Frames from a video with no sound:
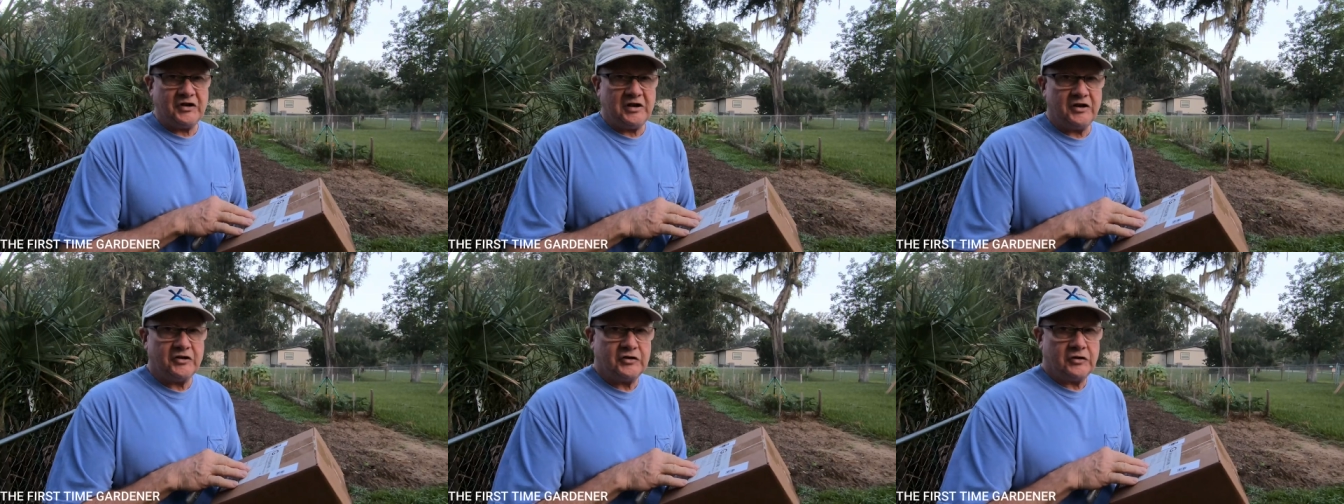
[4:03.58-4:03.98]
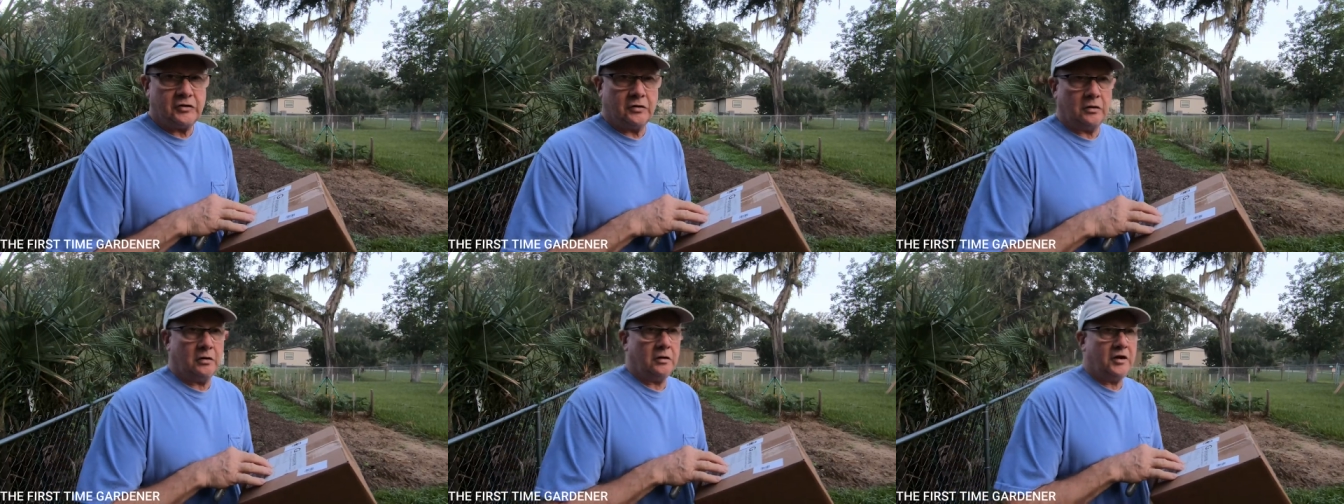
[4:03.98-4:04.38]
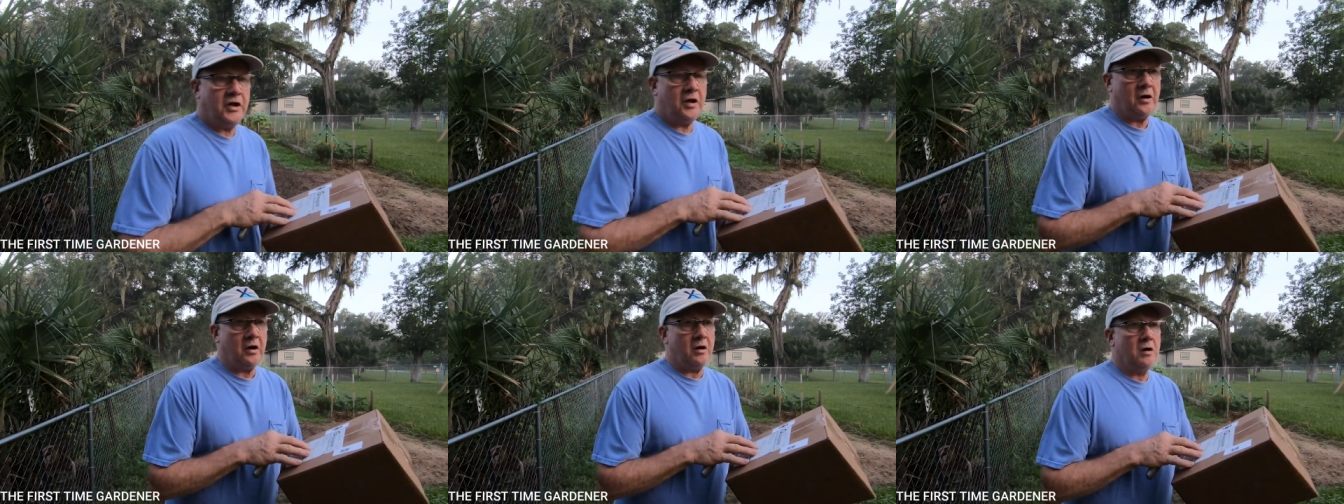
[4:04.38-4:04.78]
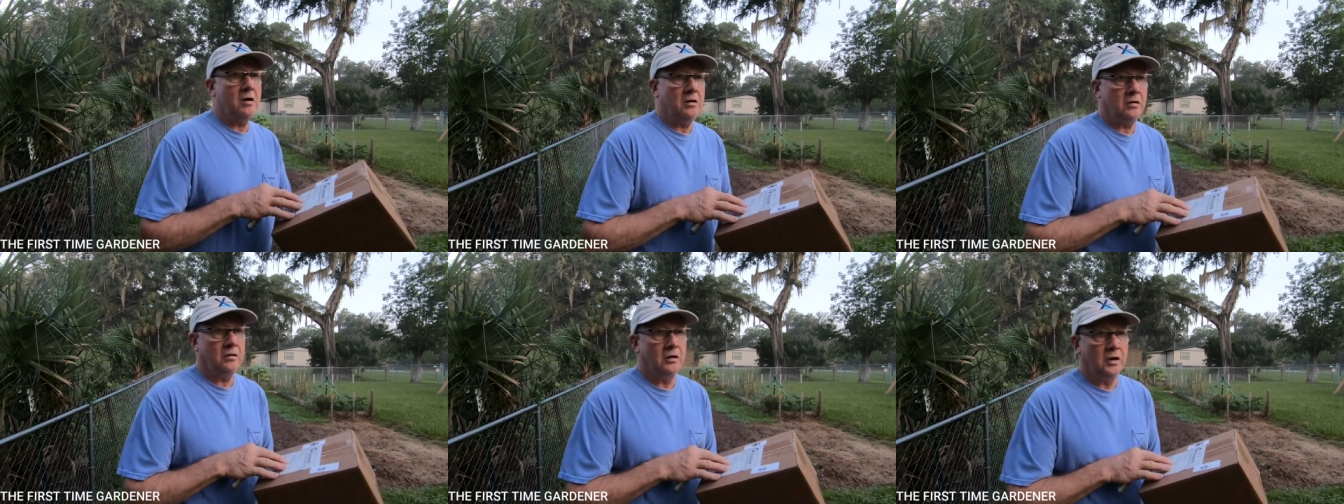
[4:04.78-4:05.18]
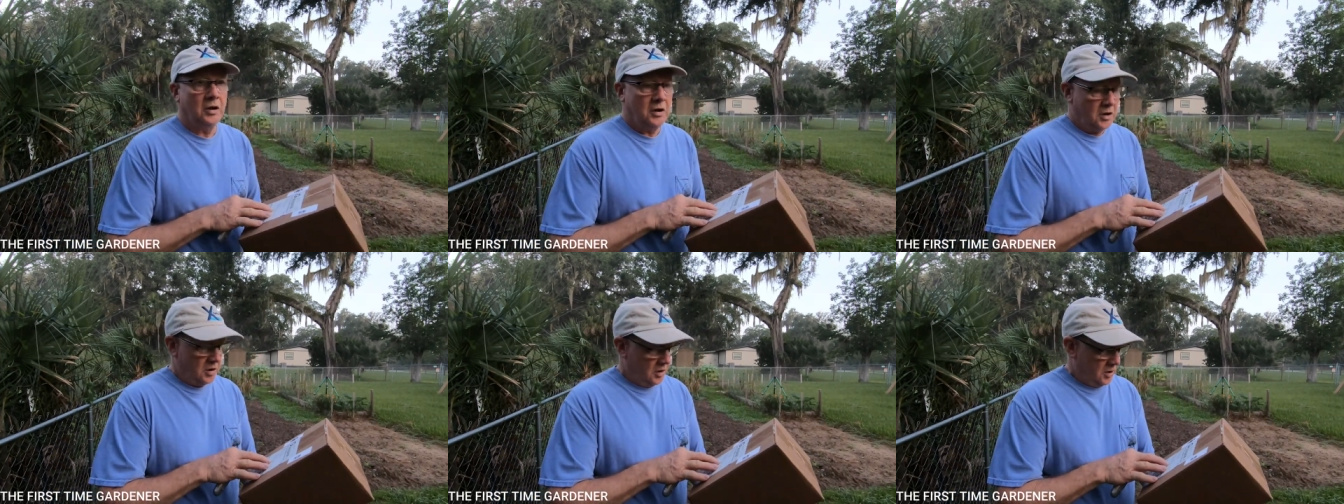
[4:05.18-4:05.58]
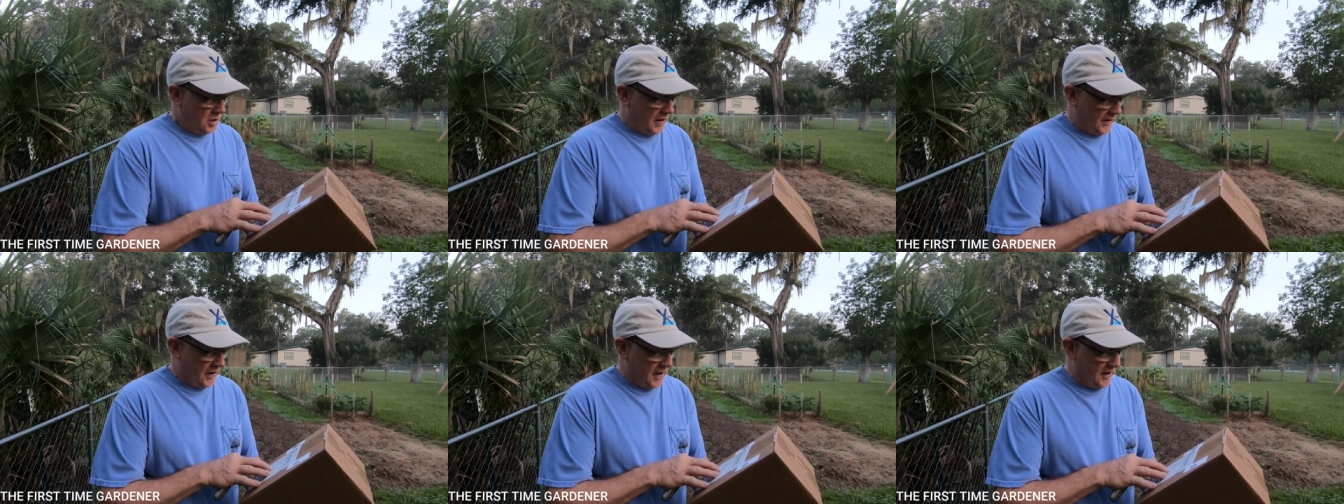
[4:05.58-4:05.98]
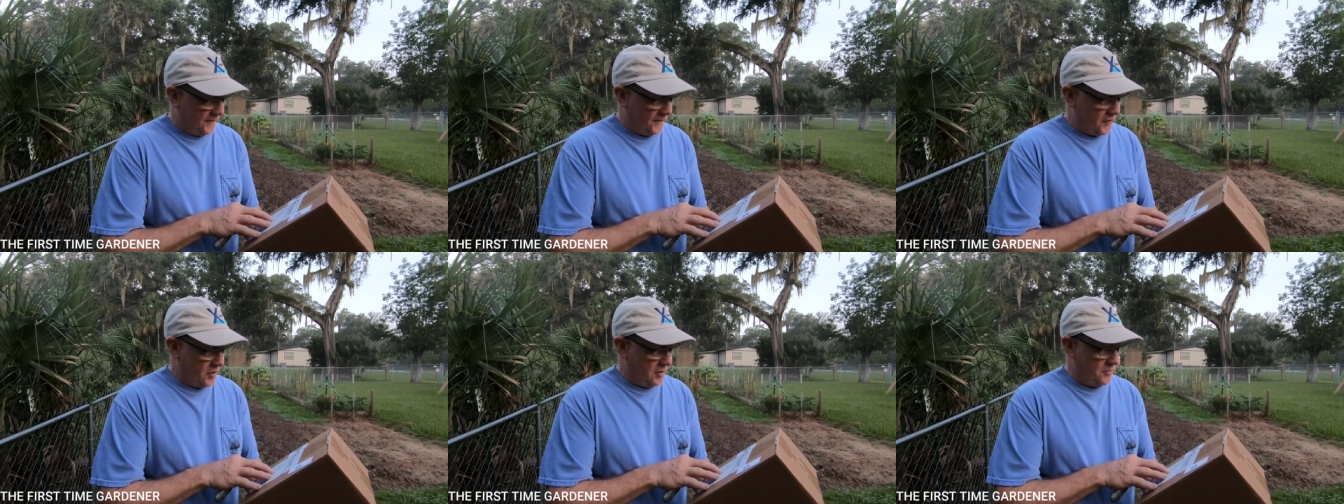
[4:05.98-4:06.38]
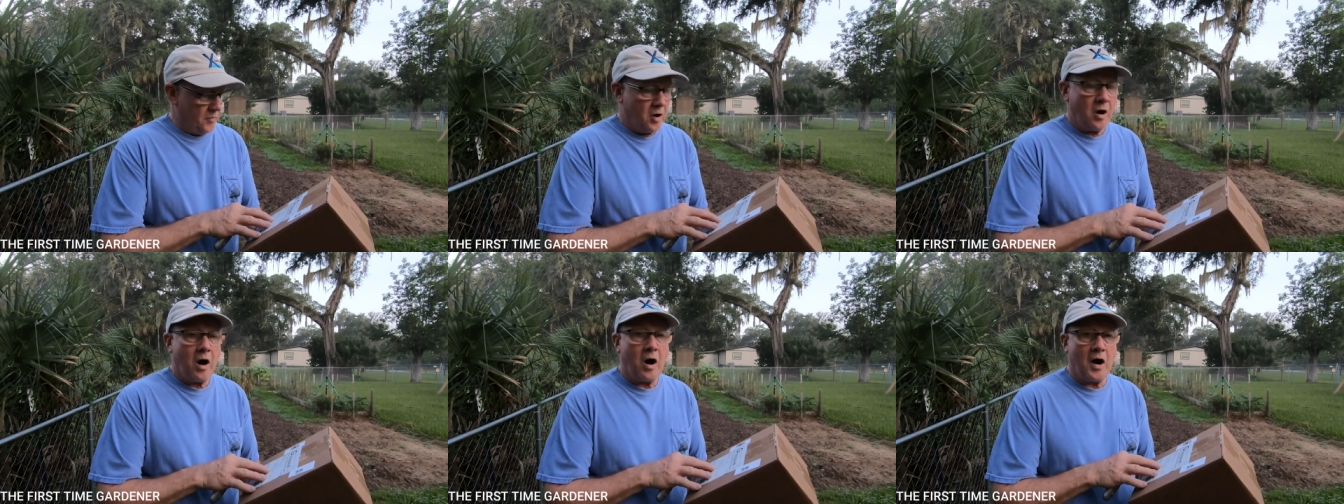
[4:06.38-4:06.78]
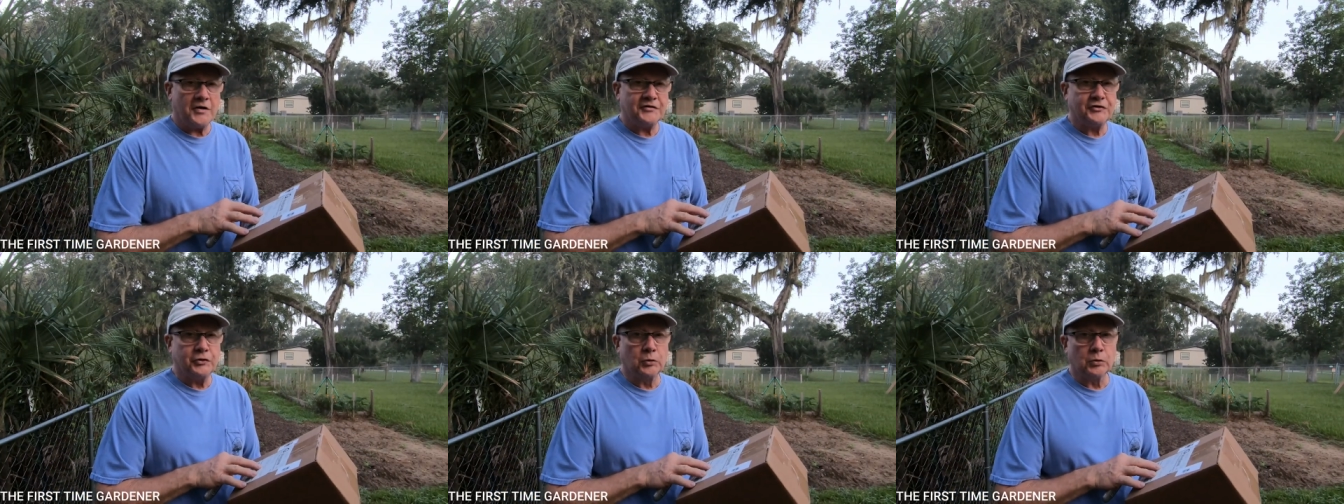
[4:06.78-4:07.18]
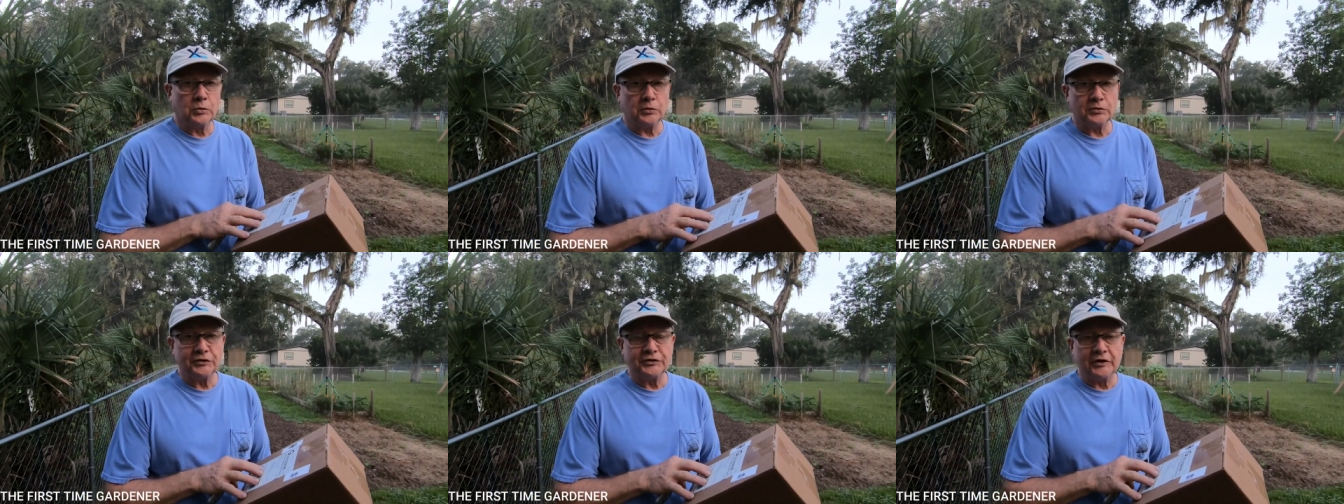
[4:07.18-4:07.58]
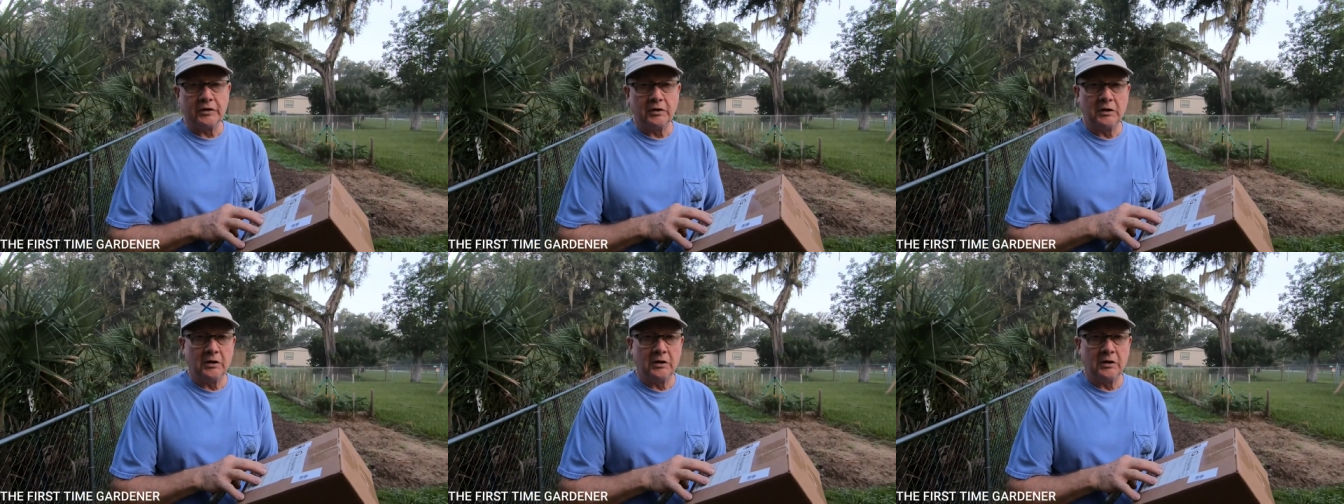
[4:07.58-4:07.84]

seeds here I got from Hoss Tools.